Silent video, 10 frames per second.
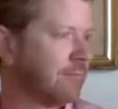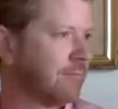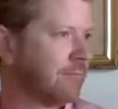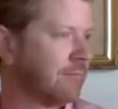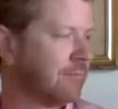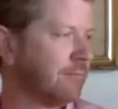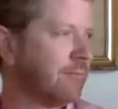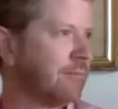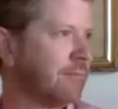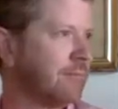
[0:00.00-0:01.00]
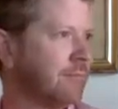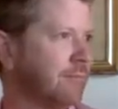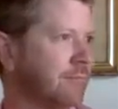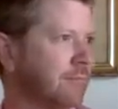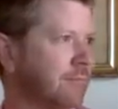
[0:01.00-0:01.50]

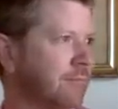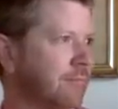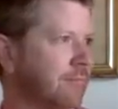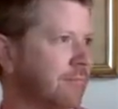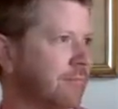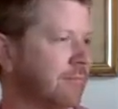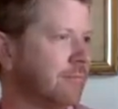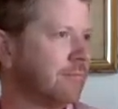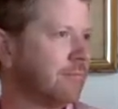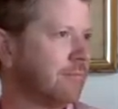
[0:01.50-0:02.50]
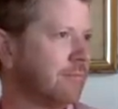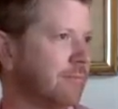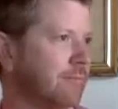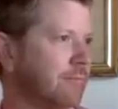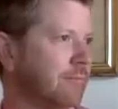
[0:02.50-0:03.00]

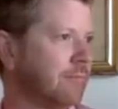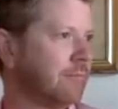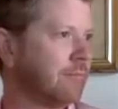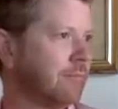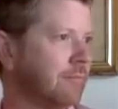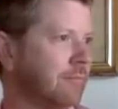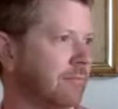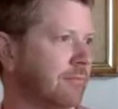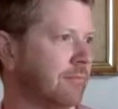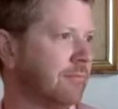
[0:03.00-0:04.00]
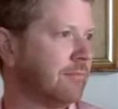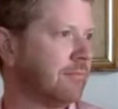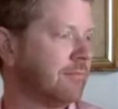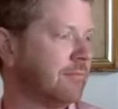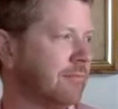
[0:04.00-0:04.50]

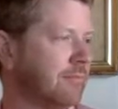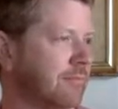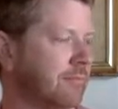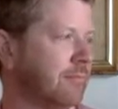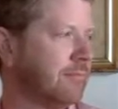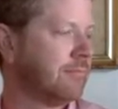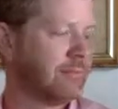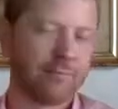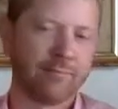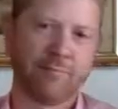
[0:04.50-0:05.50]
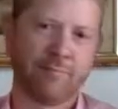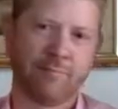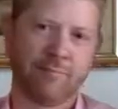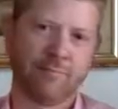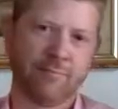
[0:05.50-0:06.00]

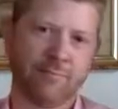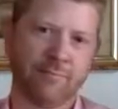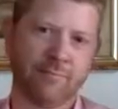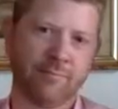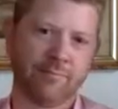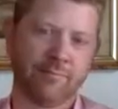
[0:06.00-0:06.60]
[no speech]